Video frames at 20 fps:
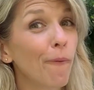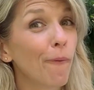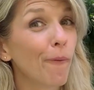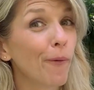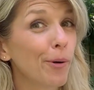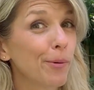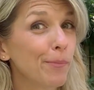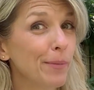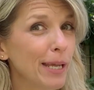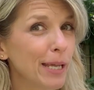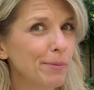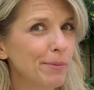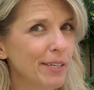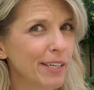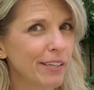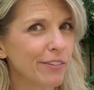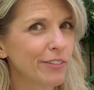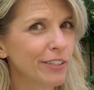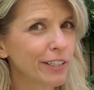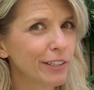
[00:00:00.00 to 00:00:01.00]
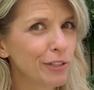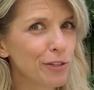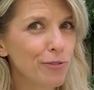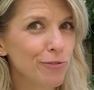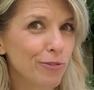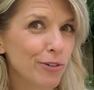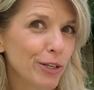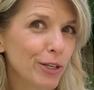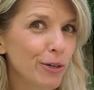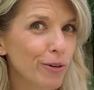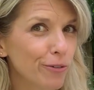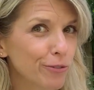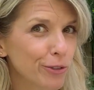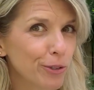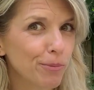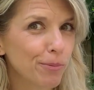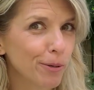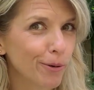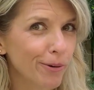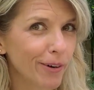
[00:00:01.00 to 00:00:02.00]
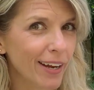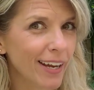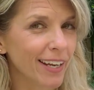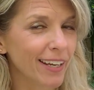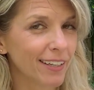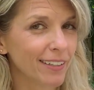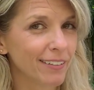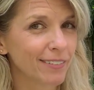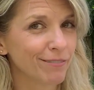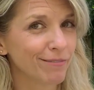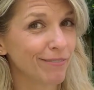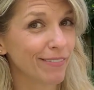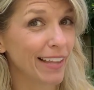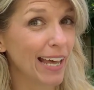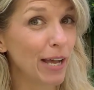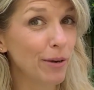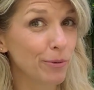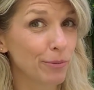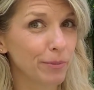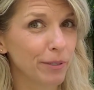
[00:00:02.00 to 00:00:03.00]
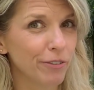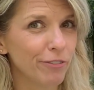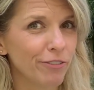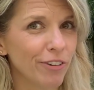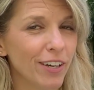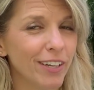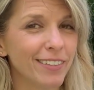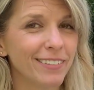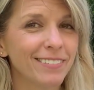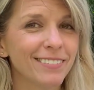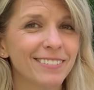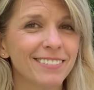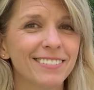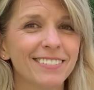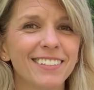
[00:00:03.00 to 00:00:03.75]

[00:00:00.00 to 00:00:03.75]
Or maybe even a little video of your parade. That would be fun.